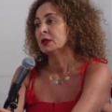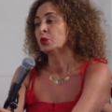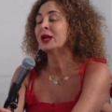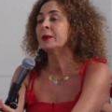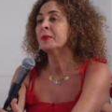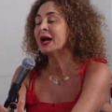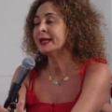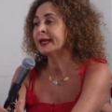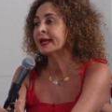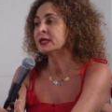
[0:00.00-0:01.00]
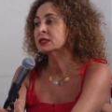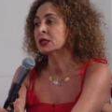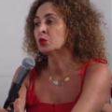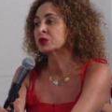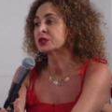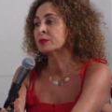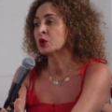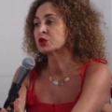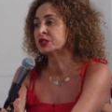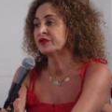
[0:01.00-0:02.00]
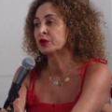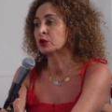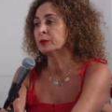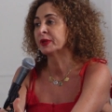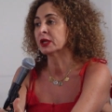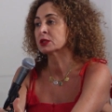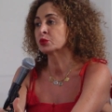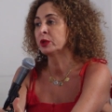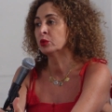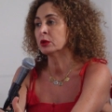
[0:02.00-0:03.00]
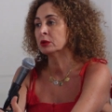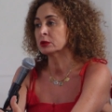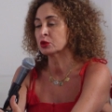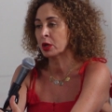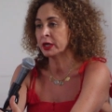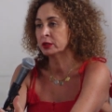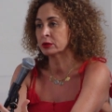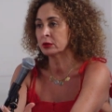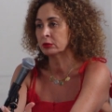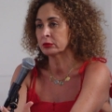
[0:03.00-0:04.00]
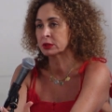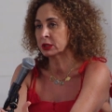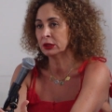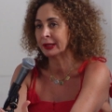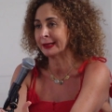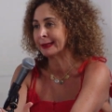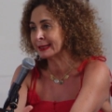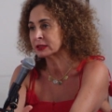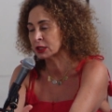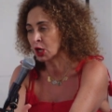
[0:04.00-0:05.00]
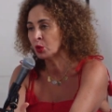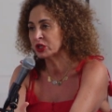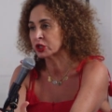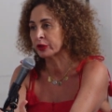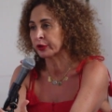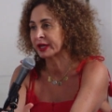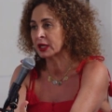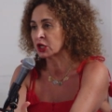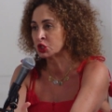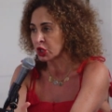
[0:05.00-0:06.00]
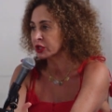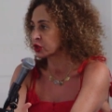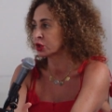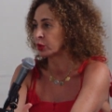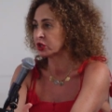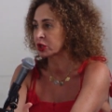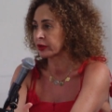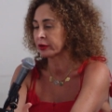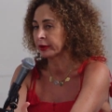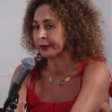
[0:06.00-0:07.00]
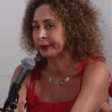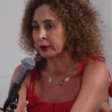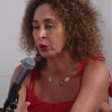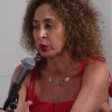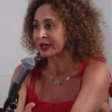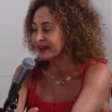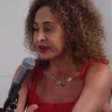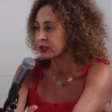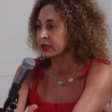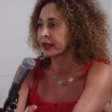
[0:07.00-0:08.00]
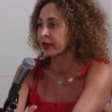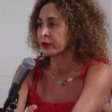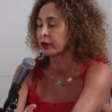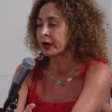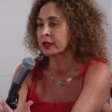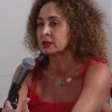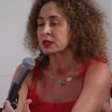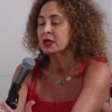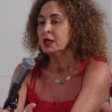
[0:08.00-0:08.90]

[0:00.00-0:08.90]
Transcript: Well, in my case, it was the most difficult because we were trying to still like get to know each other and adjust to each other. And, you know, we're living together and,